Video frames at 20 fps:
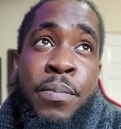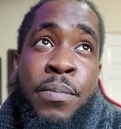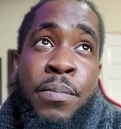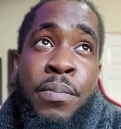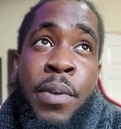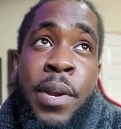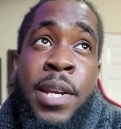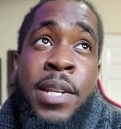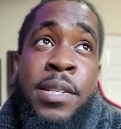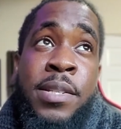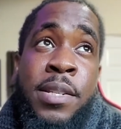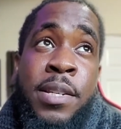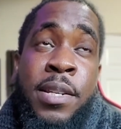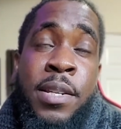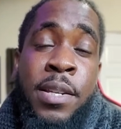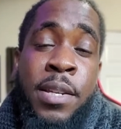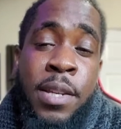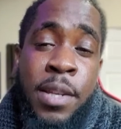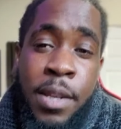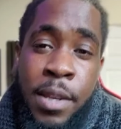
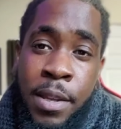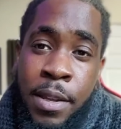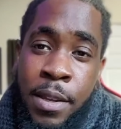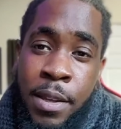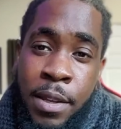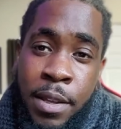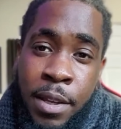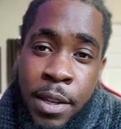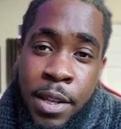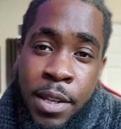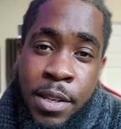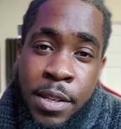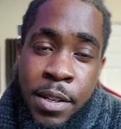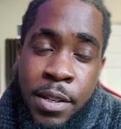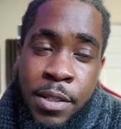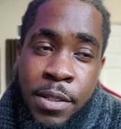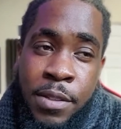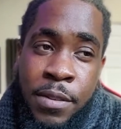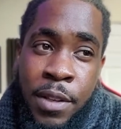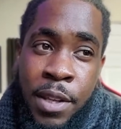pricing
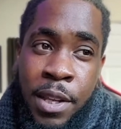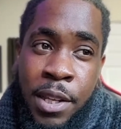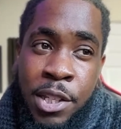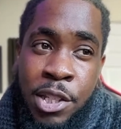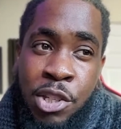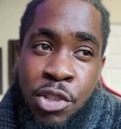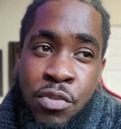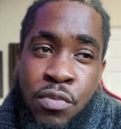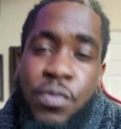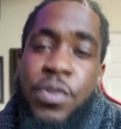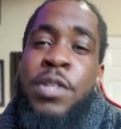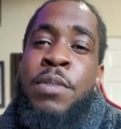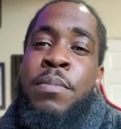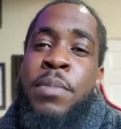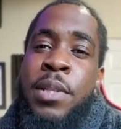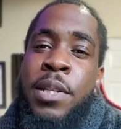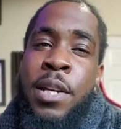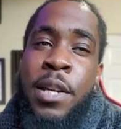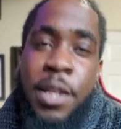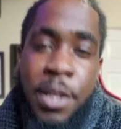is
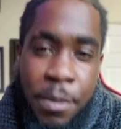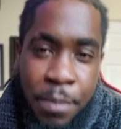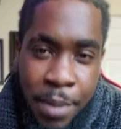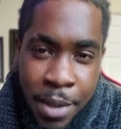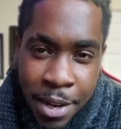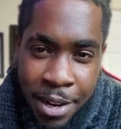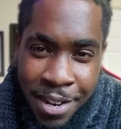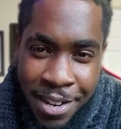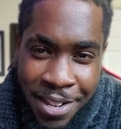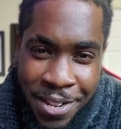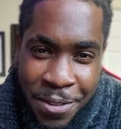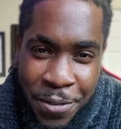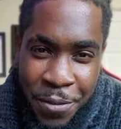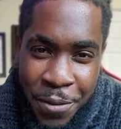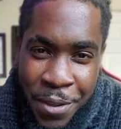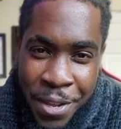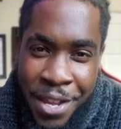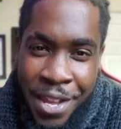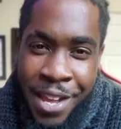extremely uncompetitive.